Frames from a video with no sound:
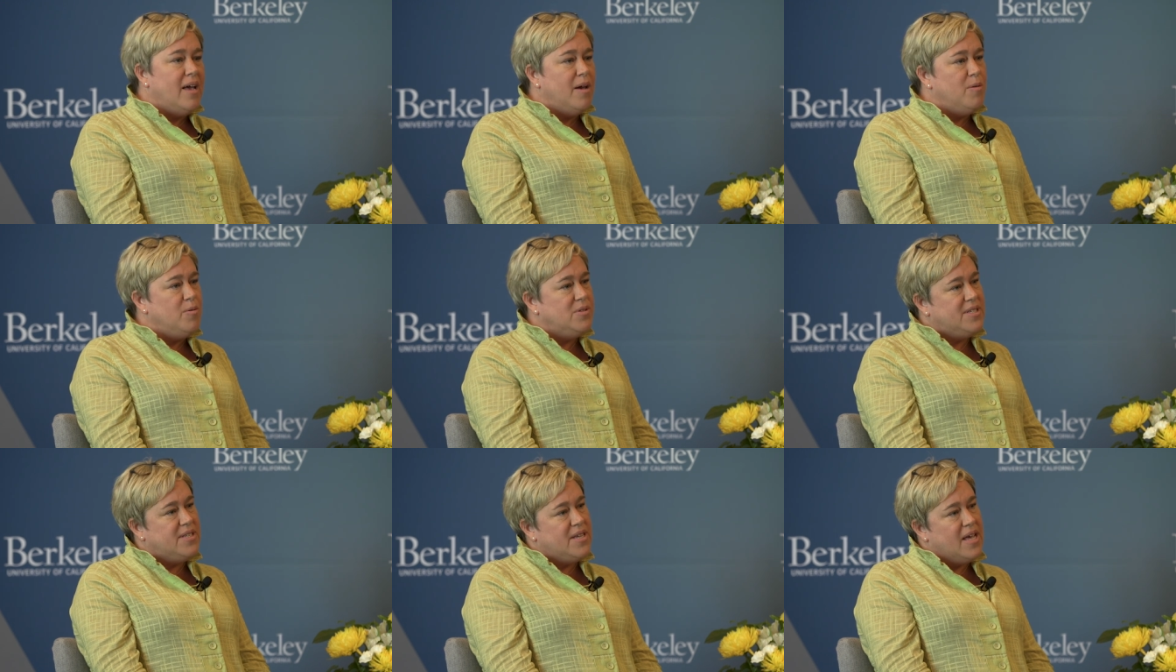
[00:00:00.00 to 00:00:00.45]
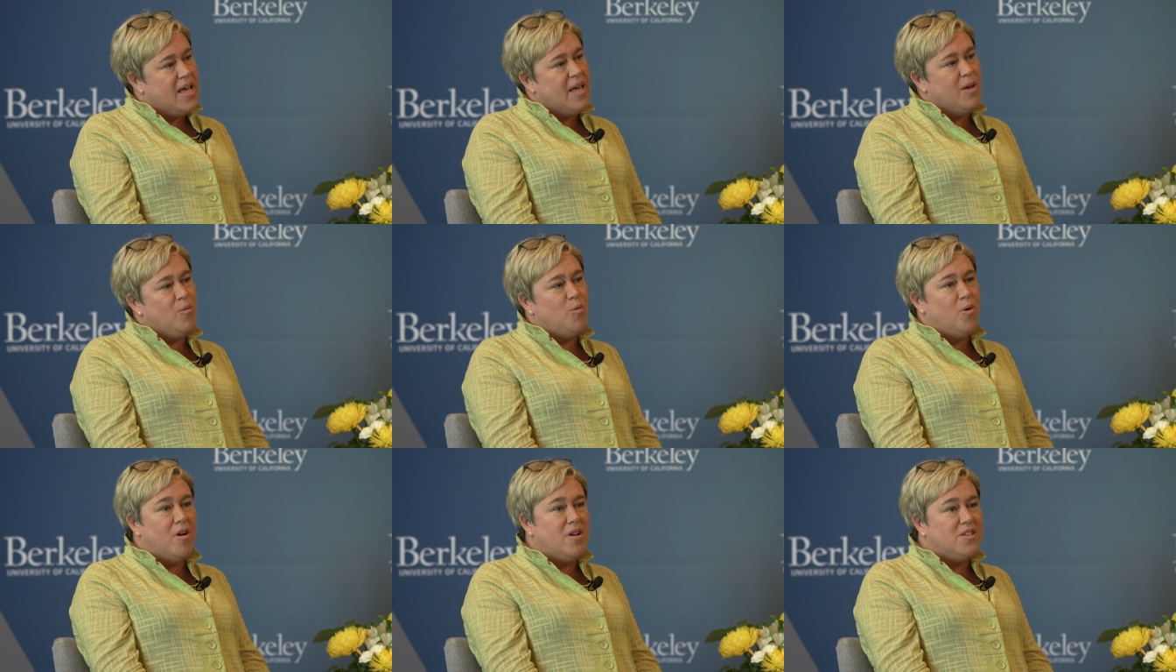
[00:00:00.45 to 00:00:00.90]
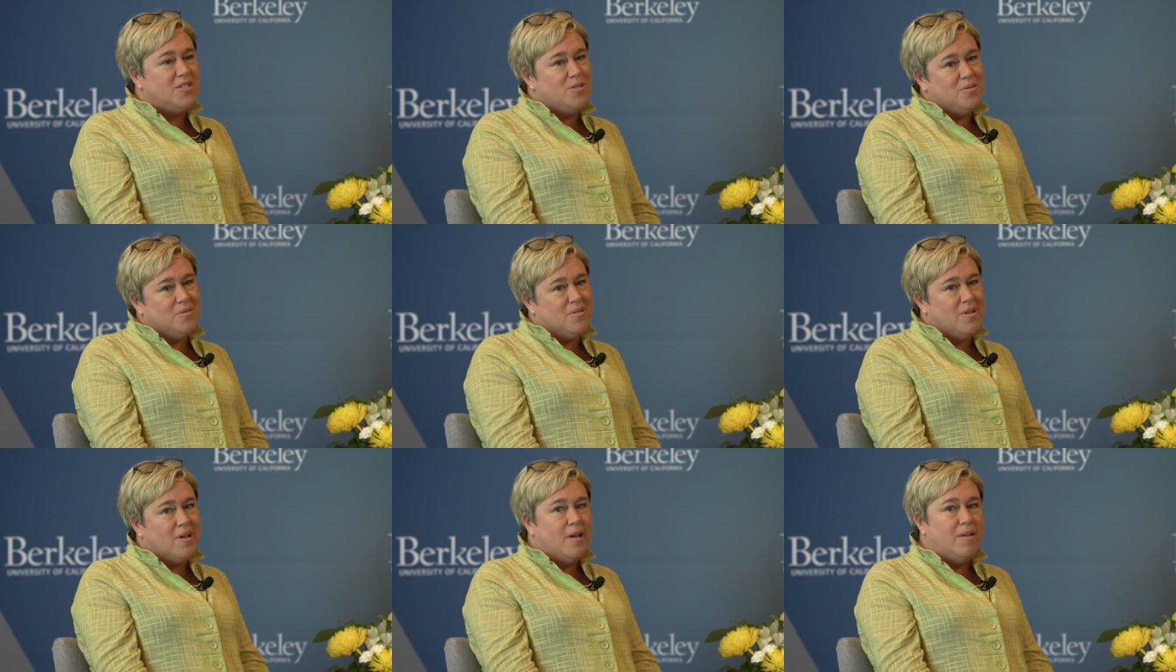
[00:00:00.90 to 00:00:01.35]
I would say we're
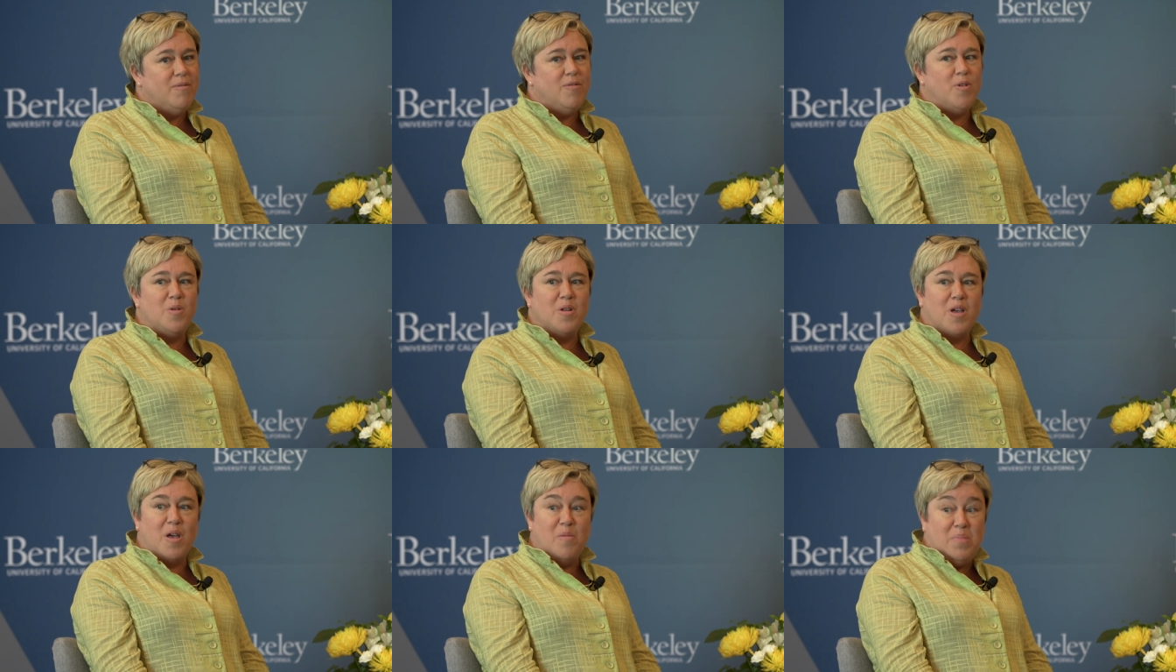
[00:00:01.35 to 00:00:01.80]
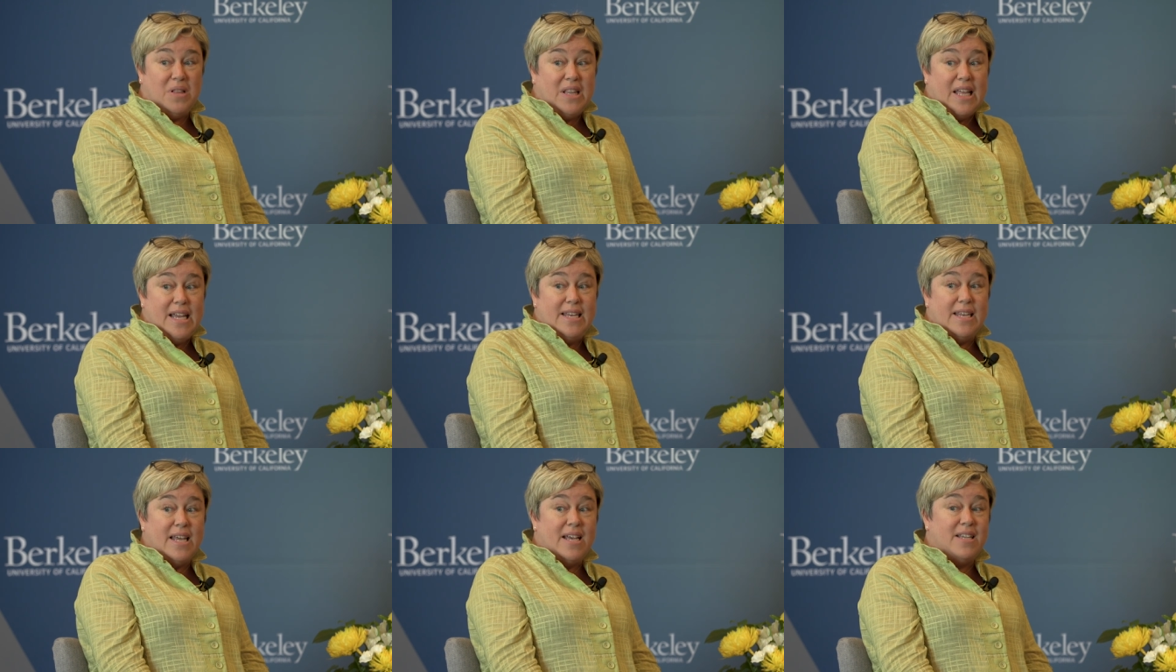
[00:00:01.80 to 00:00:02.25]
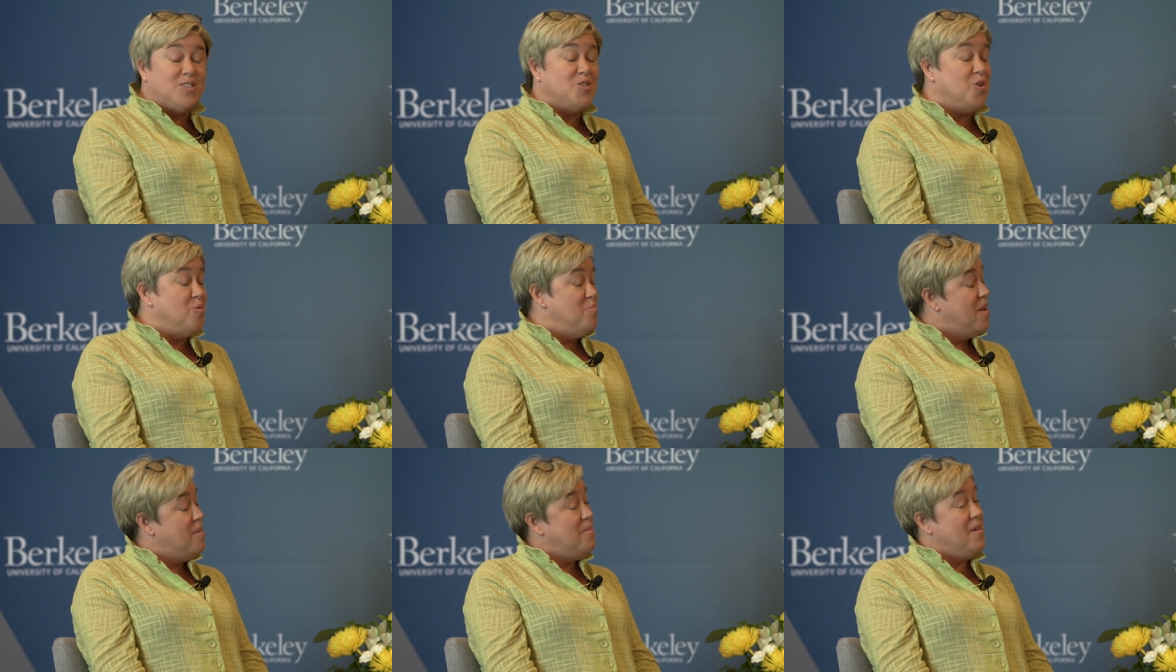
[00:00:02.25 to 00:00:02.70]
also kind of a complaint desk,
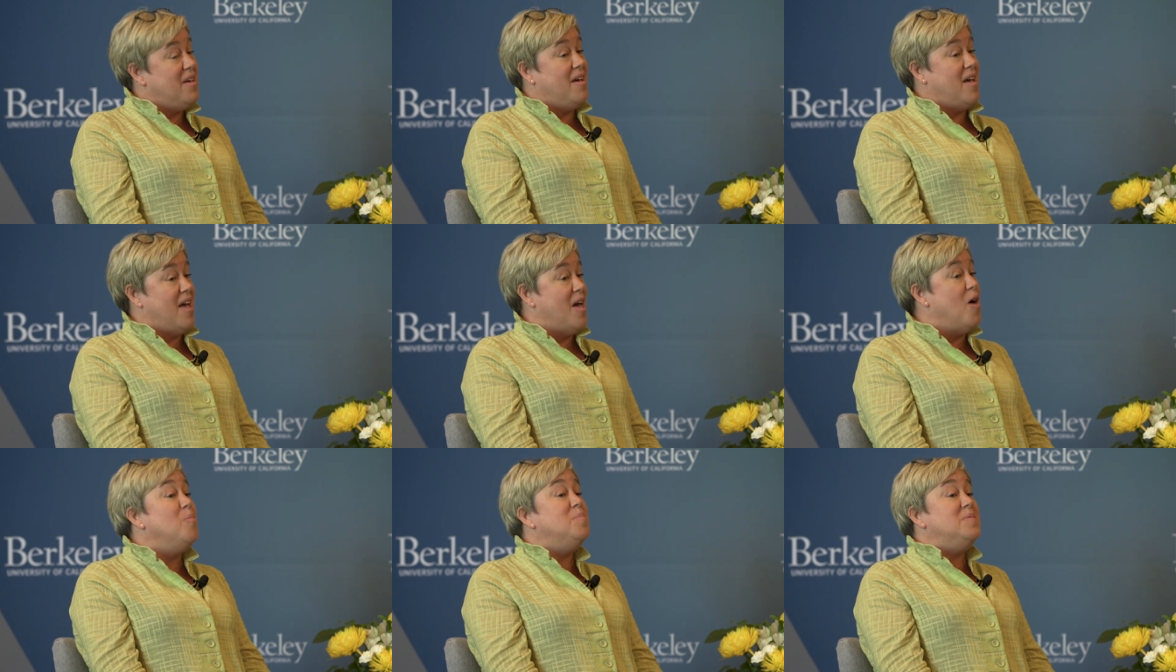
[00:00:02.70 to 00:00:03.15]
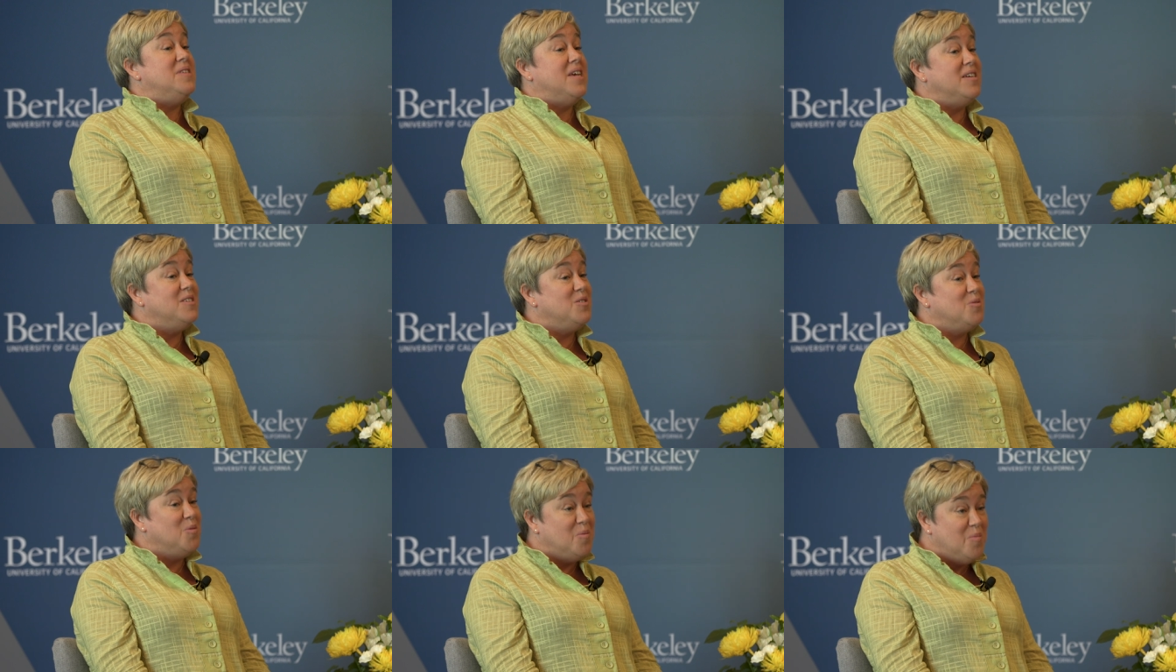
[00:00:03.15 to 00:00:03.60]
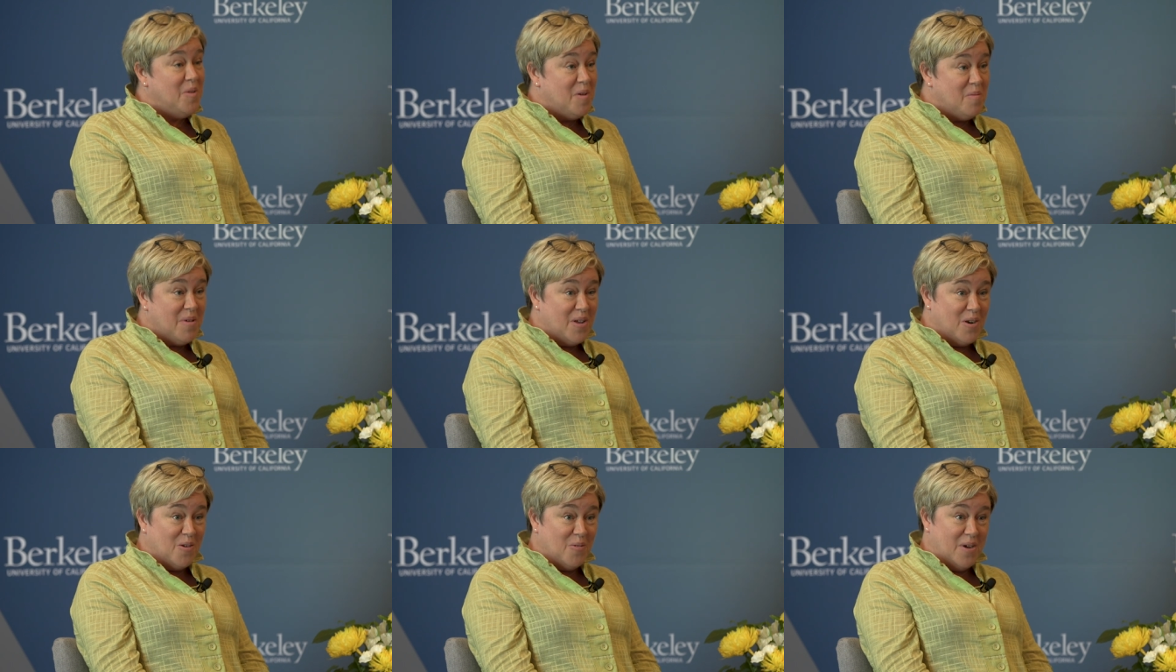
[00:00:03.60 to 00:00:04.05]
or maybe a help desk would be a
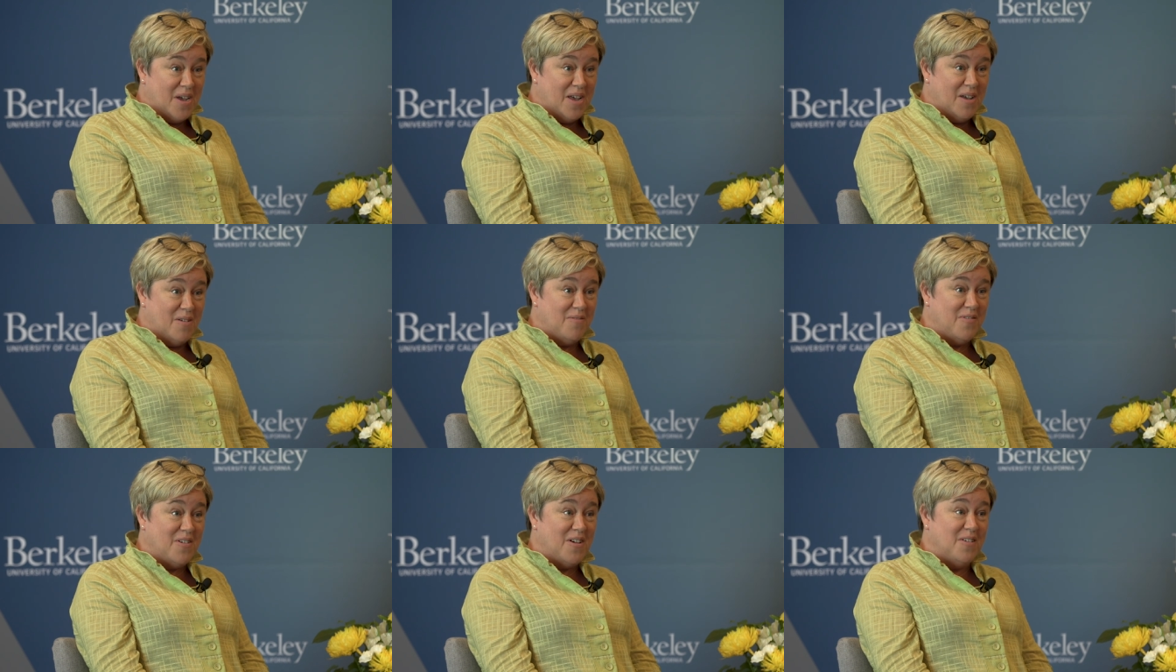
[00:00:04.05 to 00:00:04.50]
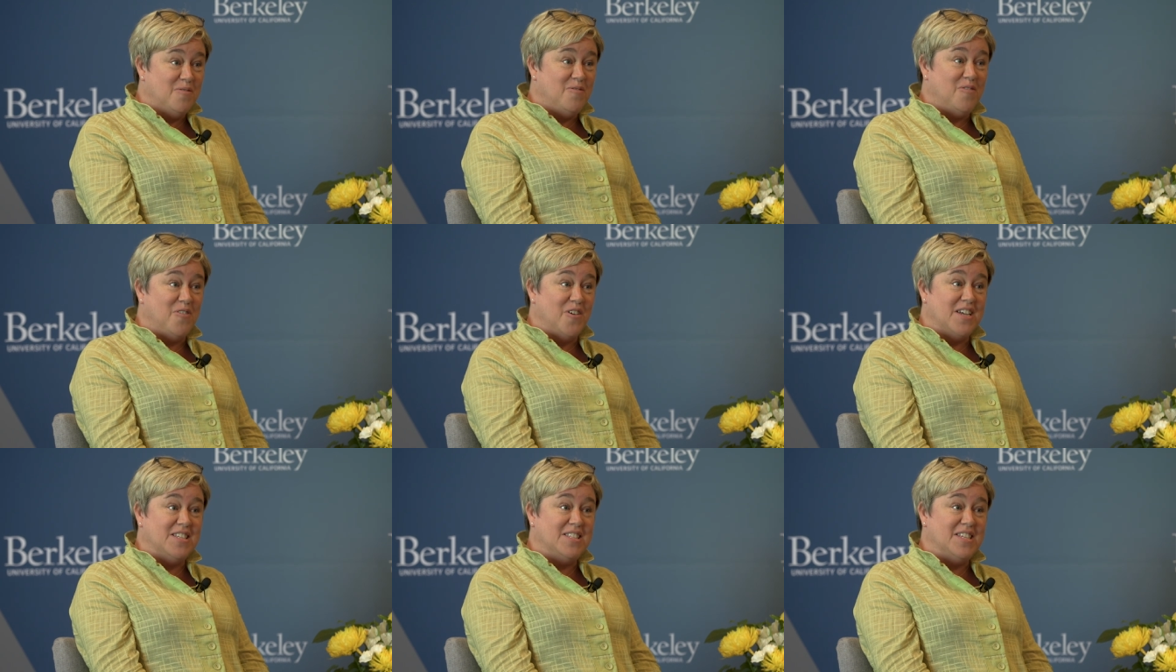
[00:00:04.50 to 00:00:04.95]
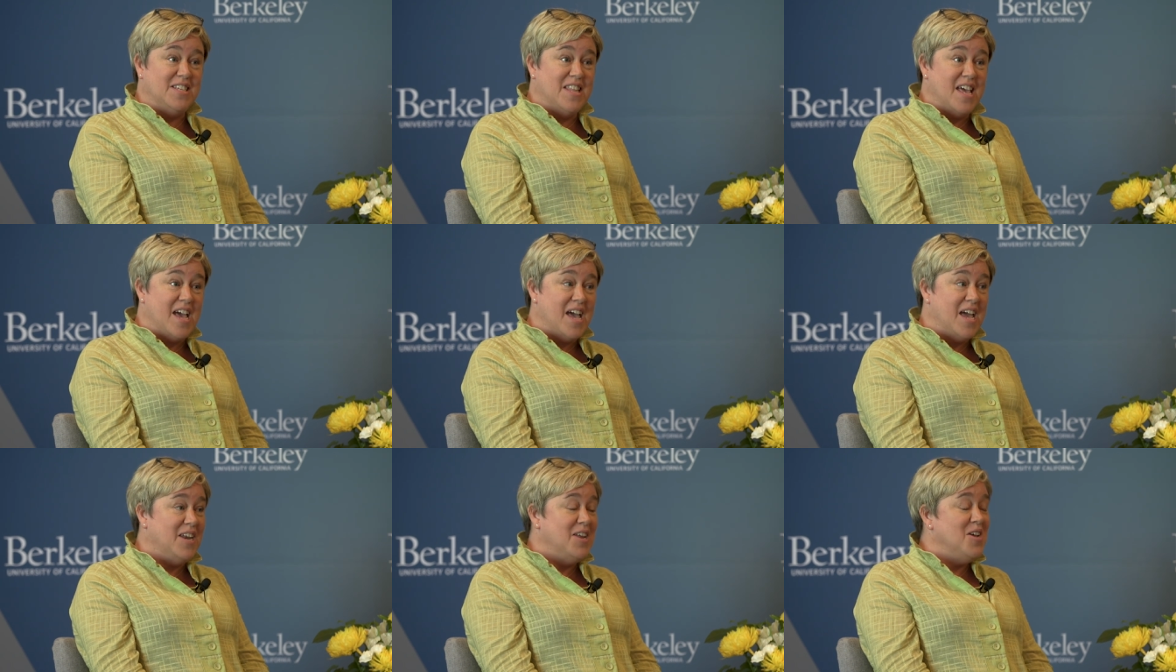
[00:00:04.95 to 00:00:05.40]
better way of, of phrasing
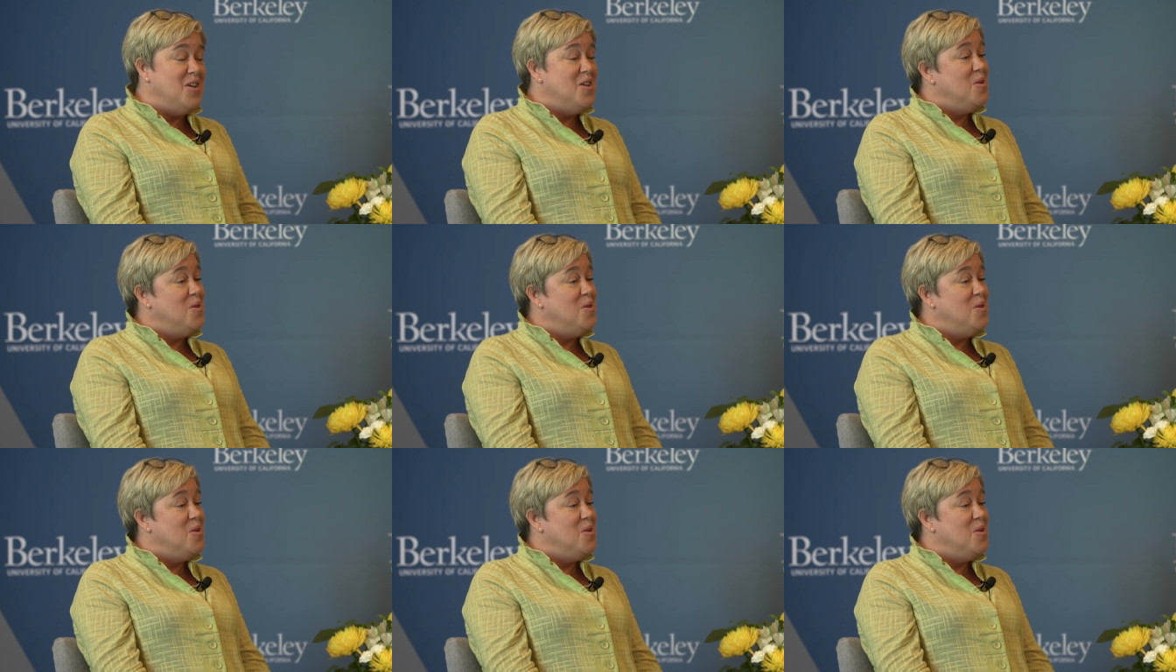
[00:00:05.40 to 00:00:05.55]
that.